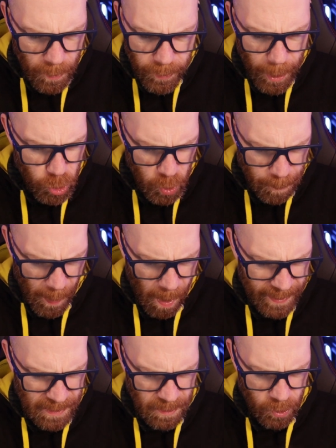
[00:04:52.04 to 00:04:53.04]
No
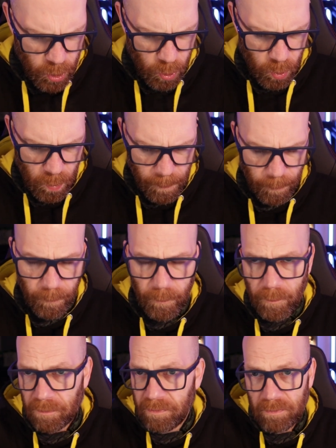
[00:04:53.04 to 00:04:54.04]
spice at all.
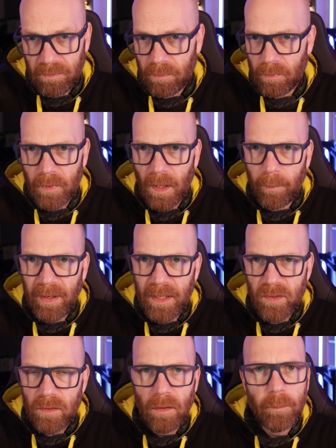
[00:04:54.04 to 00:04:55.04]
I mean,
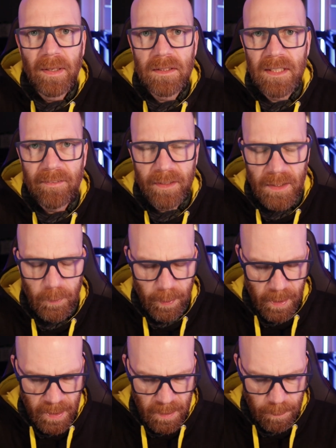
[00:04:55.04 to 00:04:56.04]
it's not meant to have any
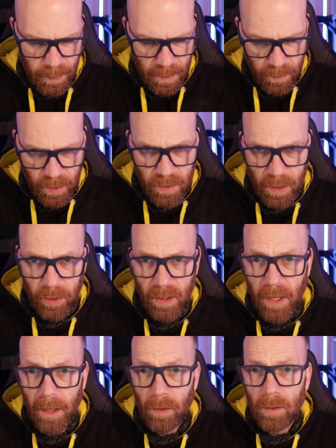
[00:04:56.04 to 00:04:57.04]
spice, but just so you
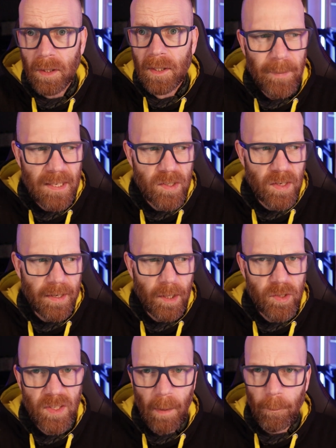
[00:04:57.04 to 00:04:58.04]
know. Because I
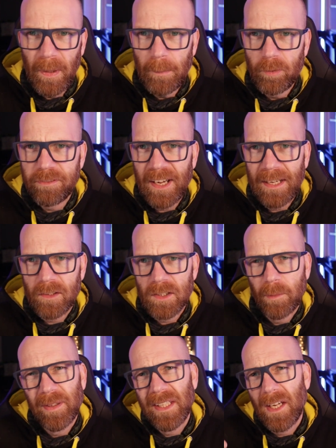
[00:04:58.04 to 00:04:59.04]
know some people found
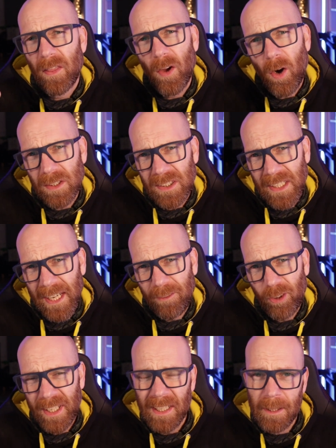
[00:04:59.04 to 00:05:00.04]
some of the other hot and
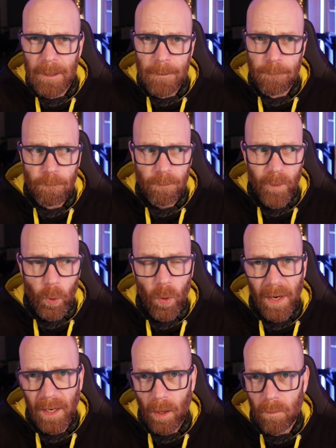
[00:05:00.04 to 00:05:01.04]
savoury
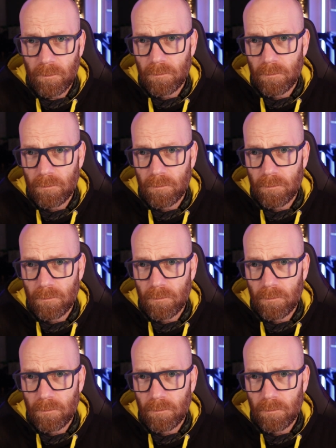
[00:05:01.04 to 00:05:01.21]
quite